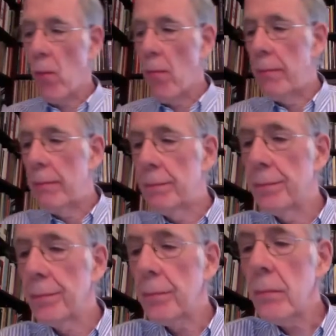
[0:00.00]
sort of
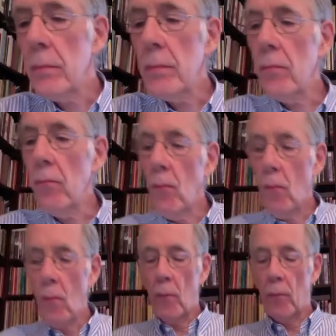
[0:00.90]

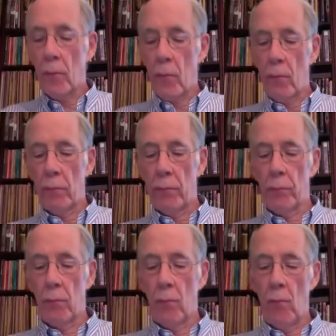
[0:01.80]
recenter yourself,
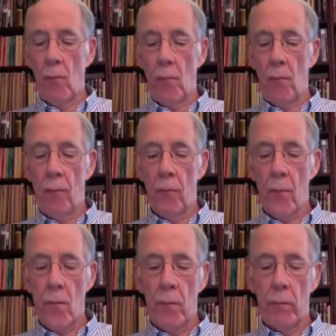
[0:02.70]
get
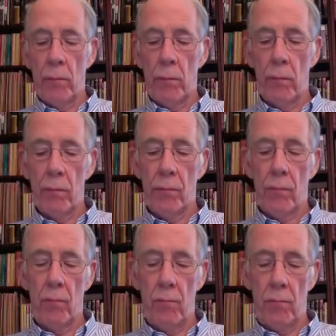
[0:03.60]
rejuvenated,
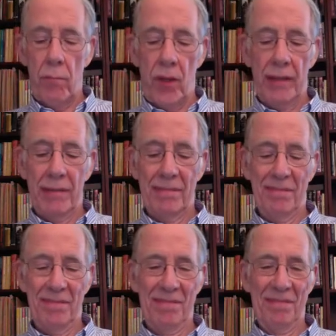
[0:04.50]
re-energized,
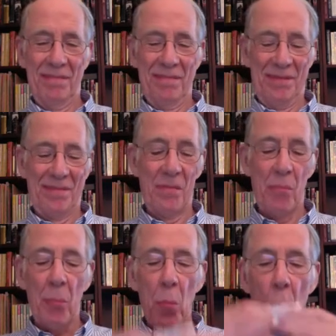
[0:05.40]
and so forth,
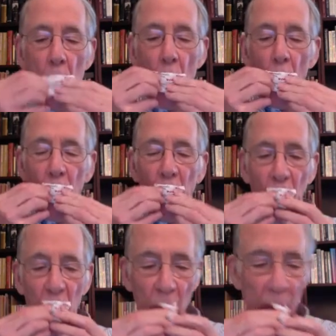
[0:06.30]
so as
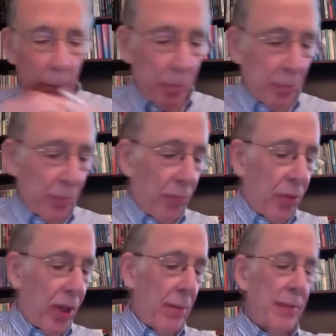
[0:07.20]
to
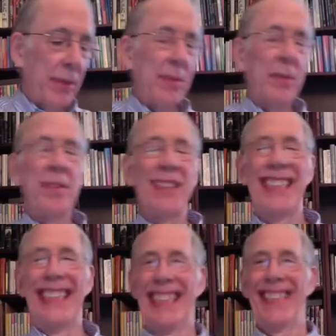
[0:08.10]
be able to come
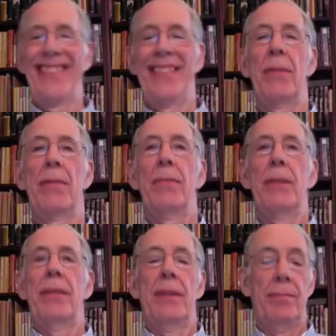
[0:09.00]
back into the
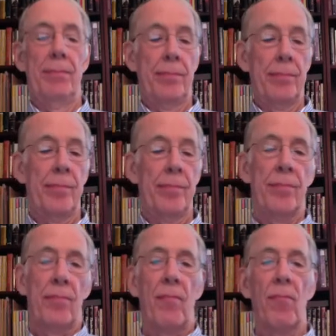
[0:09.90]
world on the outside